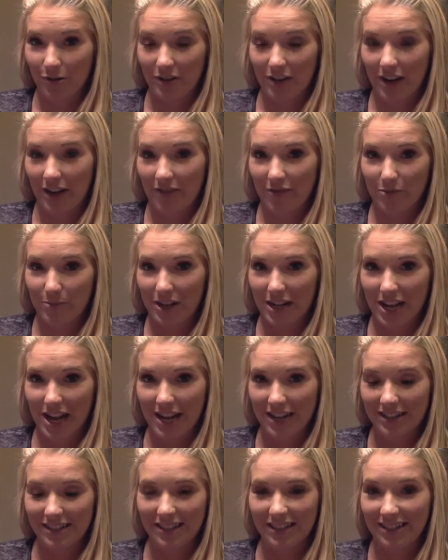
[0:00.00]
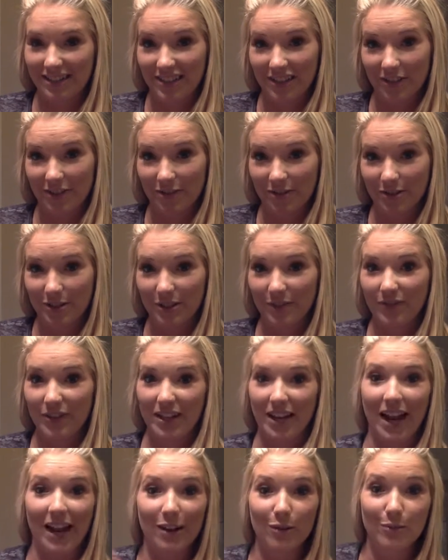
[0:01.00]
that everybody hates to see on their newsfeed.
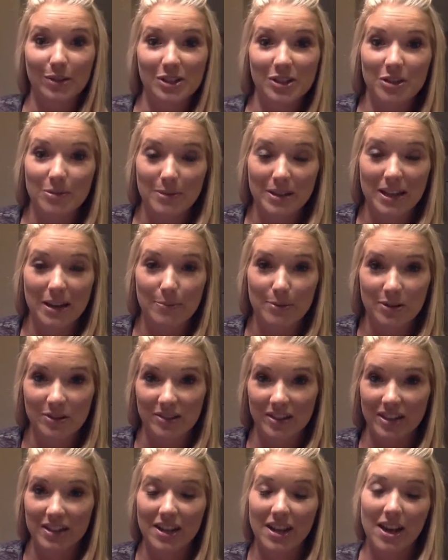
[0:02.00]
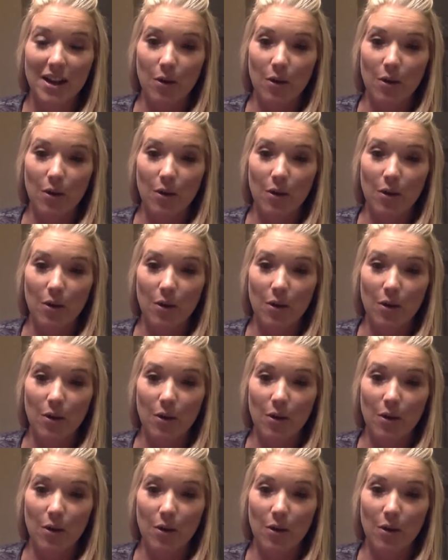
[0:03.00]
I don't want you to be that person.